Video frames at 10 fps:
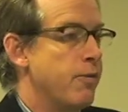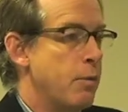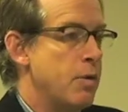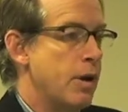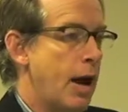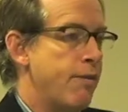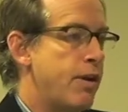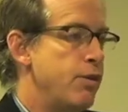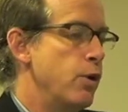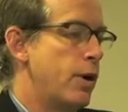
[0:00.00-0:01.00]
I mean, I've
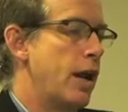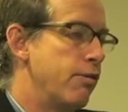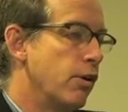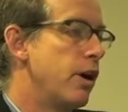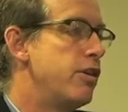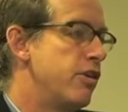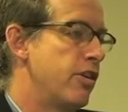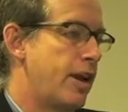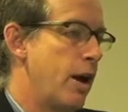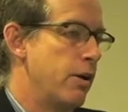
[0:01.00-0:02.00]
given you a kind of religious
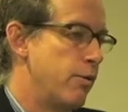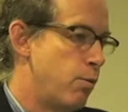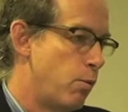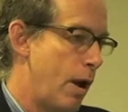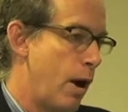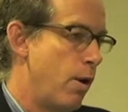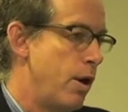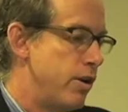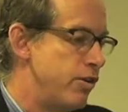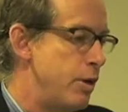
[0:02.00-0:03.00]
account of how
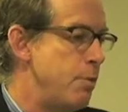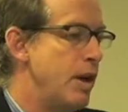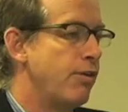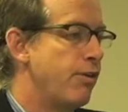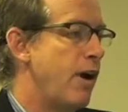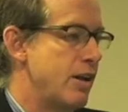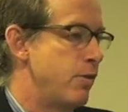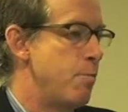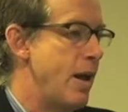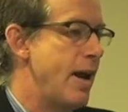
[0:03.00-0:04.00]
to see medieval philosophy
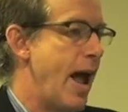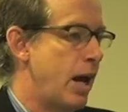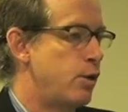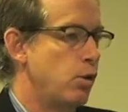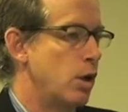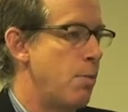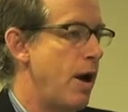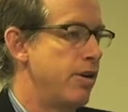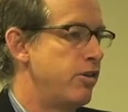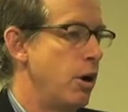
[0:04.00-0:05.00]
made actual in a
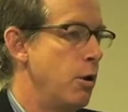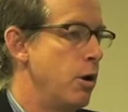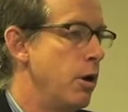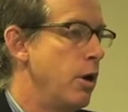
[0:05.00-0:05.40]
monastery,